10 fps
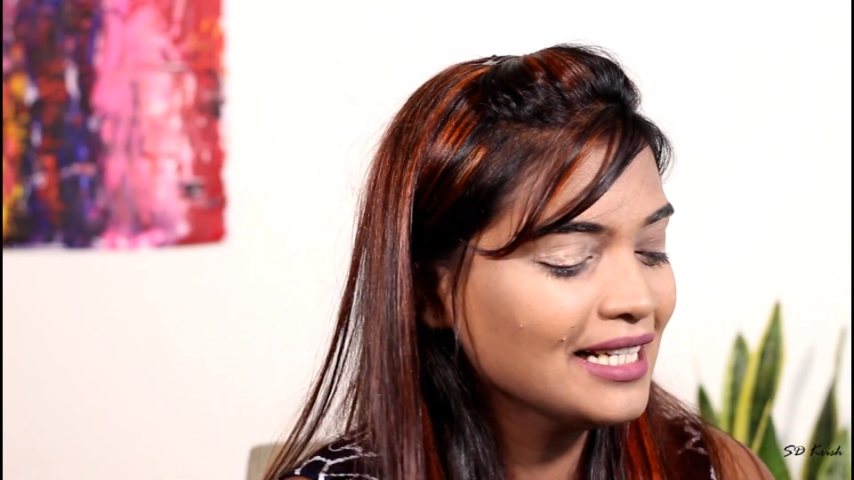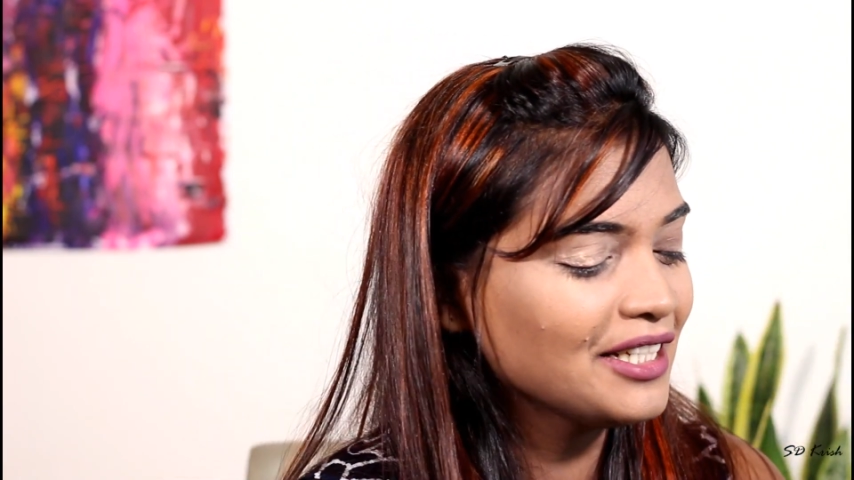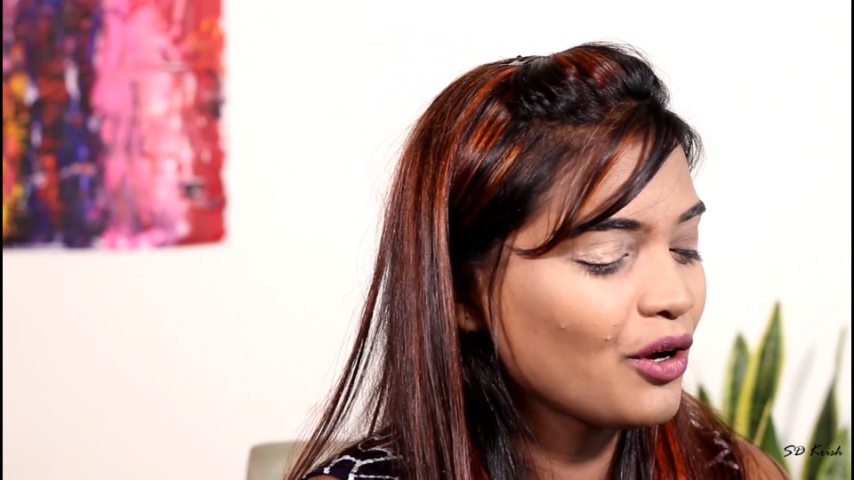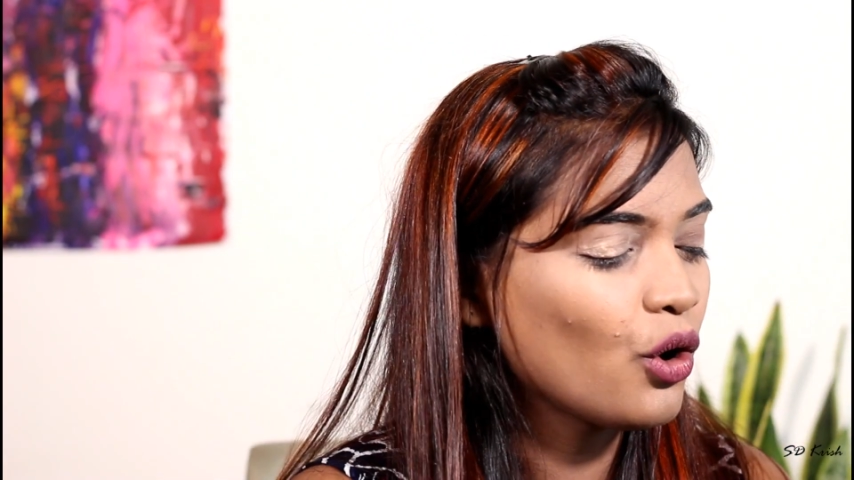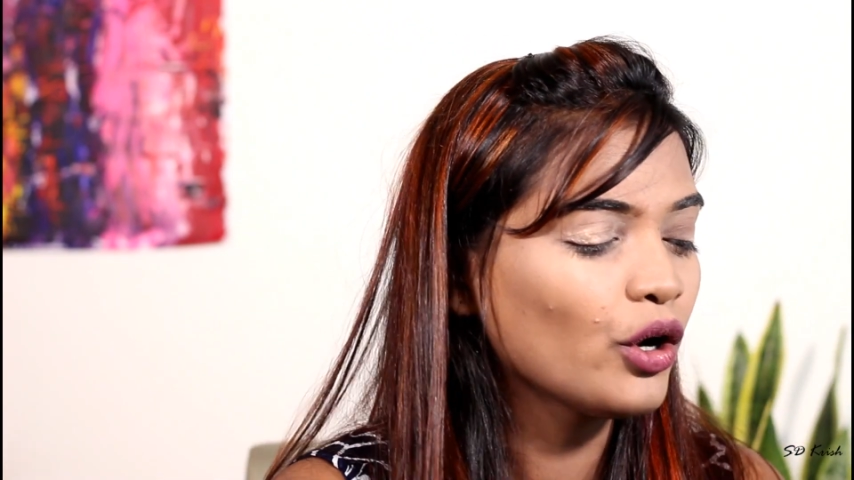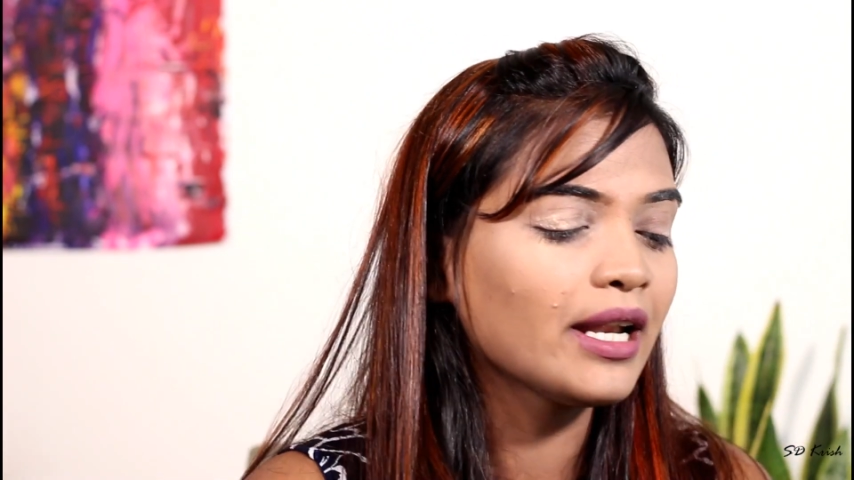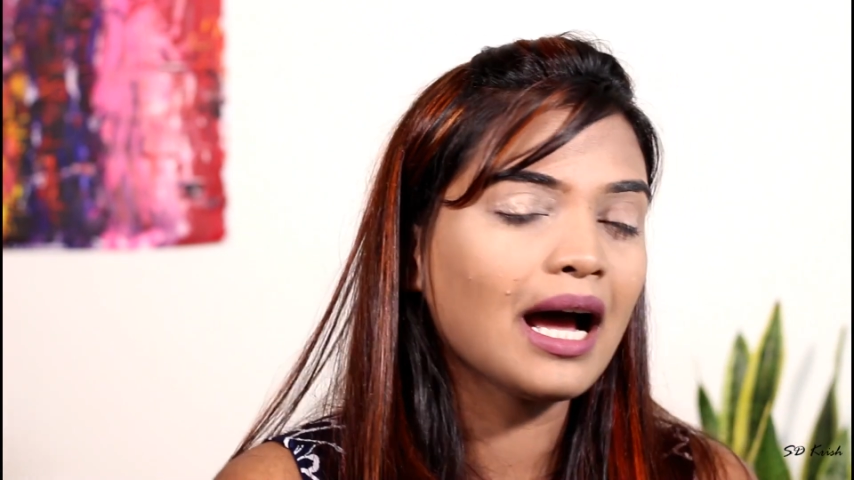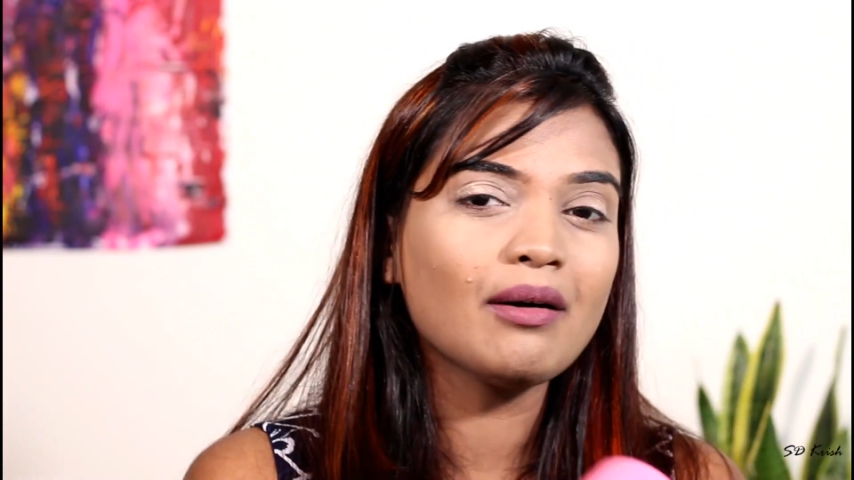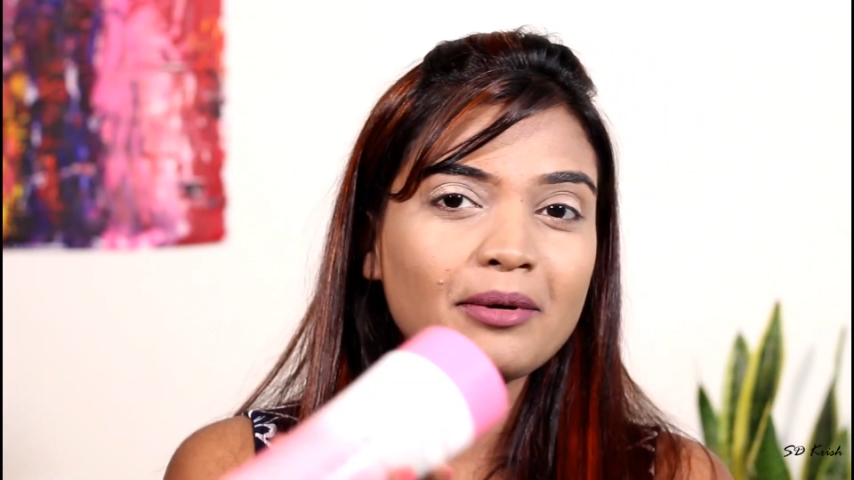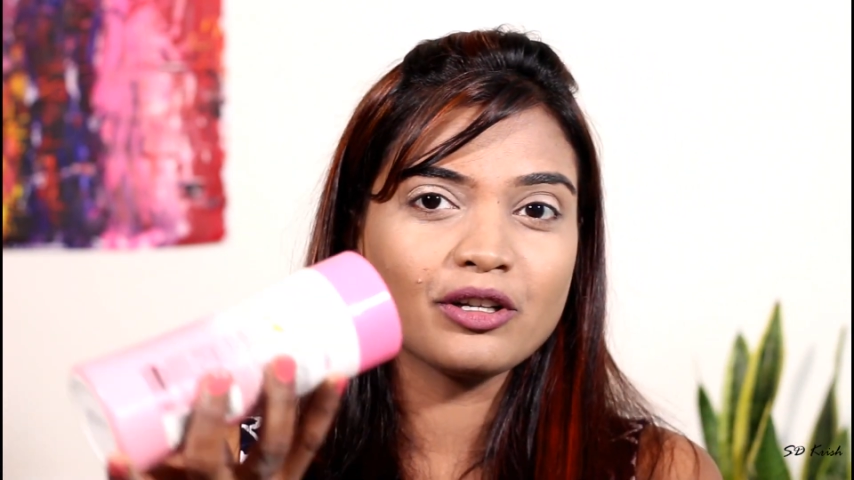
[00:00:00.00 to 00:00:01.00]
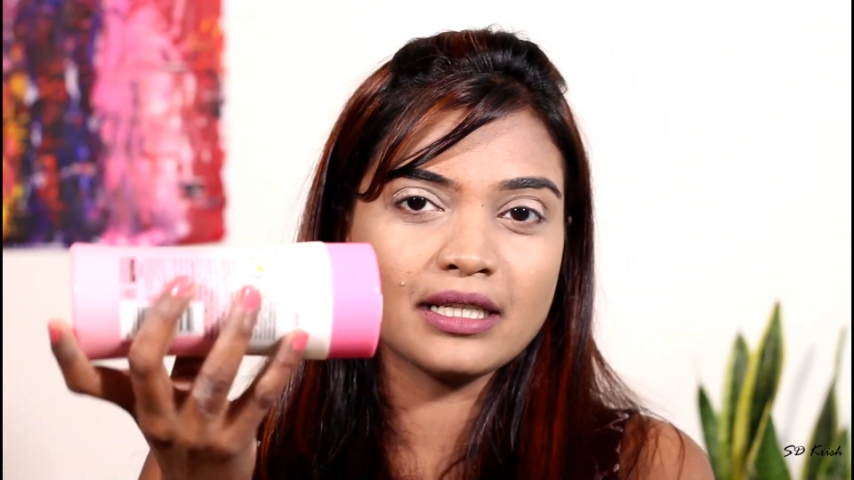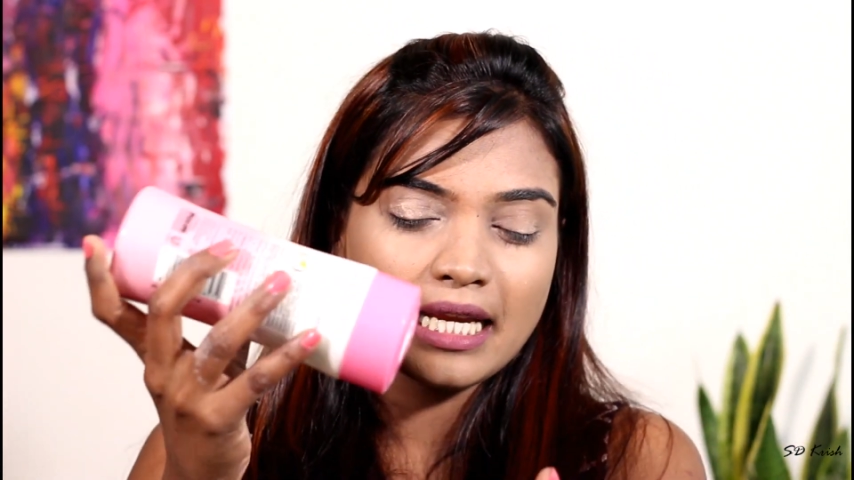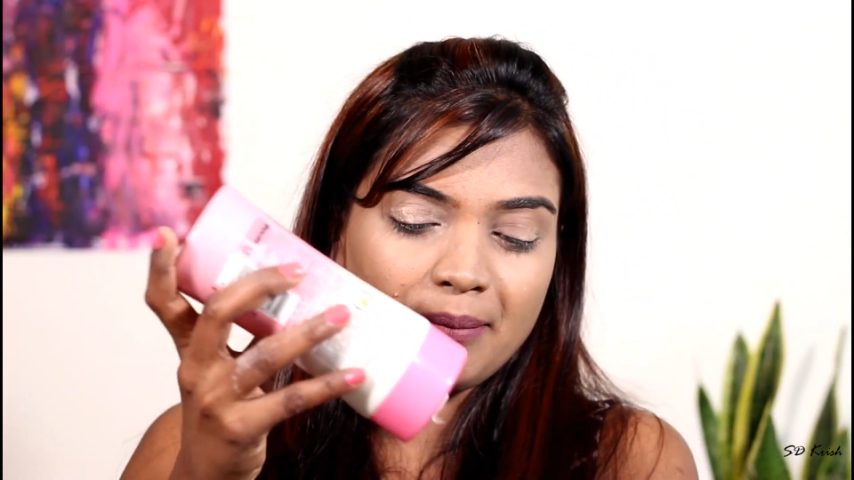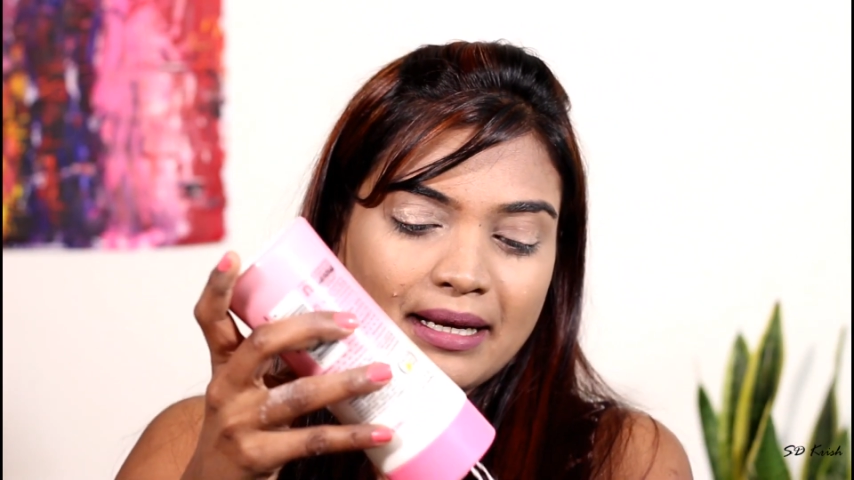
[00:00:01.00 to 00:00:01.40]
So now I'm going to take